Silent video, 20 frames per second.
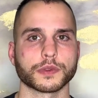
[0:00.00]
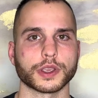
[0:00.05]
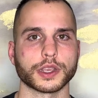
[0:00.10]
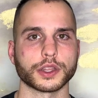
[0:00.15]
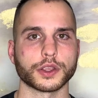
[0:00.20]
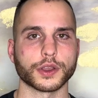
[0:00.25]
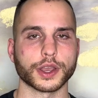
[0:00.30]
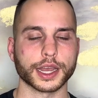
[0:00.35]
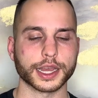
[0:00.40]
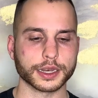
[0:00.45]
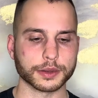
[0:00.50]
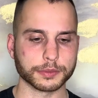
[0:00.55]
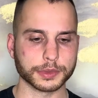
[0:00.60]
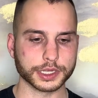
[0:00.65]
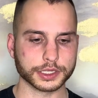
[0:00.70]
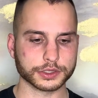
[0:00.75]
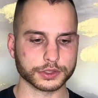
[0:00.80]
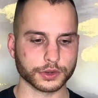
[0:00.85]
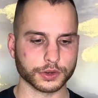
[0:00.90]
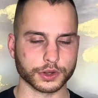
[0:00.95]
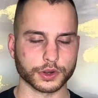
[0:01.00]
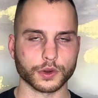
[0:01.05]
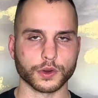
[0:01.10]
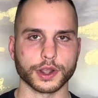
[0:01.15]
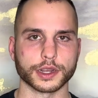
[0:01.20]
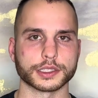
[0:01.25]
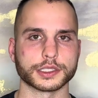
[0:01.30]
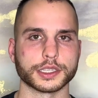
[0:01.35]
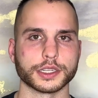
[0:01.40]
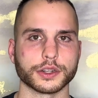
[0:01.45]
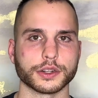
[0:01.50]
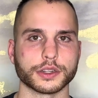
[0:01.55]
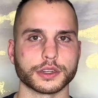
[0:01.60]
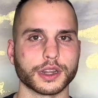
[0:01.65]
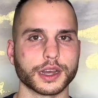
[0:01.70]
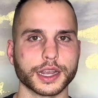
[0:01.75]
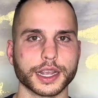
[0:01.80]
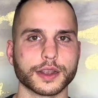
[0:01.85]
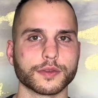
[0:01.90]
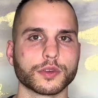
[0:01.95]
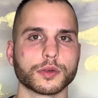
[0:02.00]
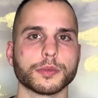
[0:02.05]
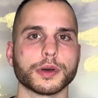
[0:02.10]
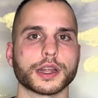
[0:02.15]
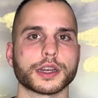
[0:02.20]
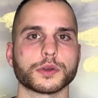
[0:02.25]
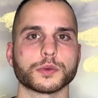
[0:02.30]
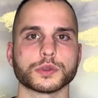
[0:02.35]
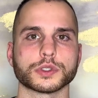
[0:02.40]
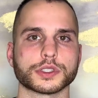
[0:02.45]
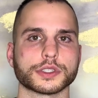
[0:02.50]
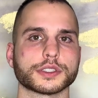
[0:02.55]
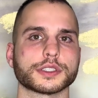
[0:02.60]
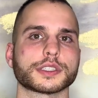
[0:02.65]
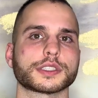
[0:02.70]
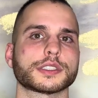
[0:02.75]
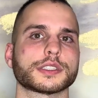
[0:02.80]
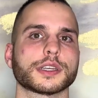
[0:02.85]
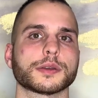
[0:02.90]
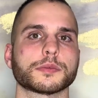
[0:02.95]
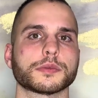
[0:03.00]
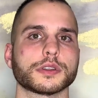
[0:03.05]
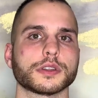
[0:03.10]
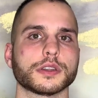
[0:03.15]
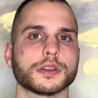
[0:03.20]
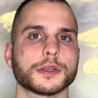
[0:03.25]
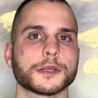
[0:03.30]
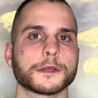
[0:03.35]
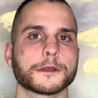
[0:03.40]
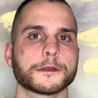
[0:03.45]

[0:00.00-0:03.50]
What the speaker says: And you had to meet certain criteria. Not everybody was just accepted,